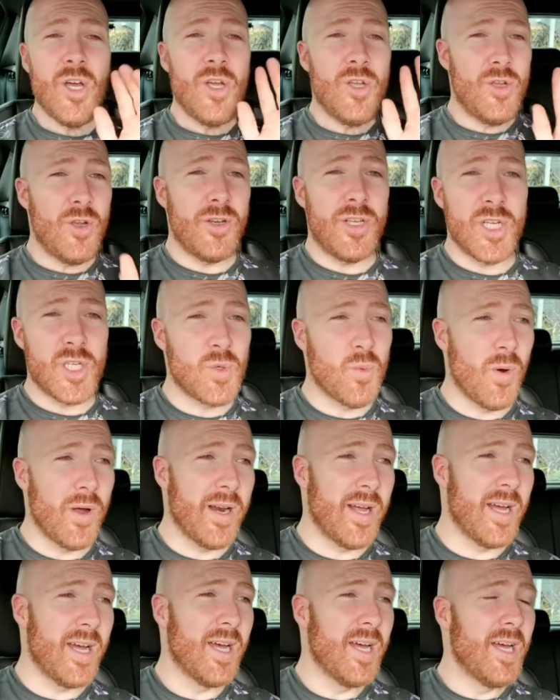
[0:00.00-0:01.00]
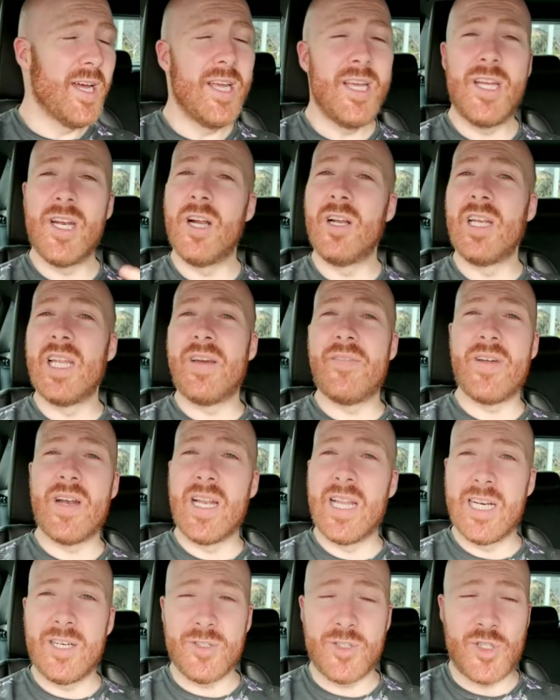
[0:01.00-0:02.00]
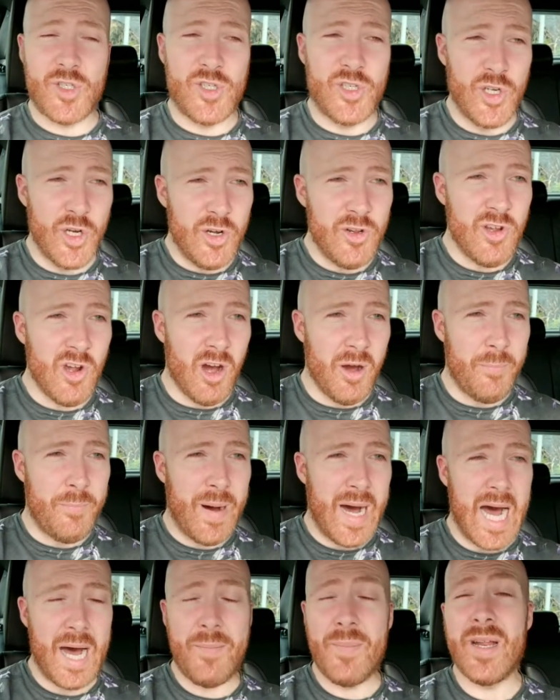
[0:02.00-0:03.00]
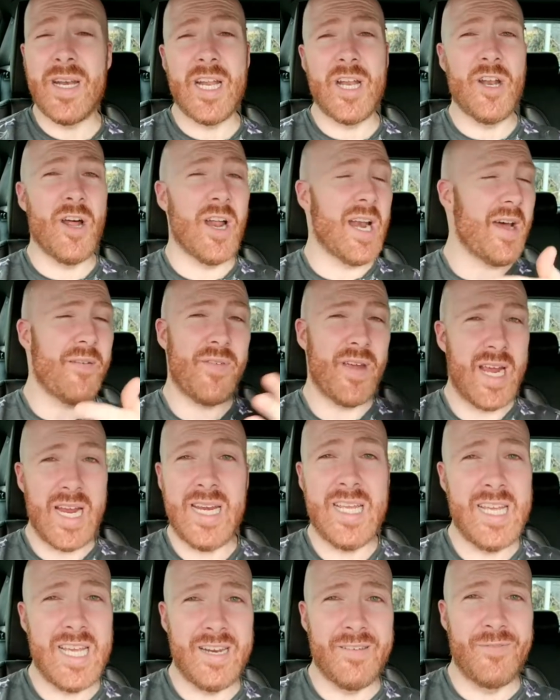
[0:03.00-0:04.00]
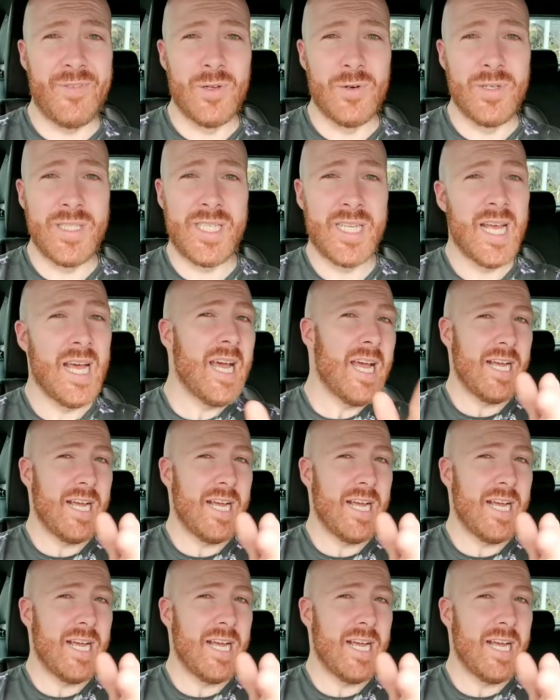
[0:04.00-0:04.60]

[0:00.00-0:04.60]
You just want to, live in a little studio apartment and not have any influence?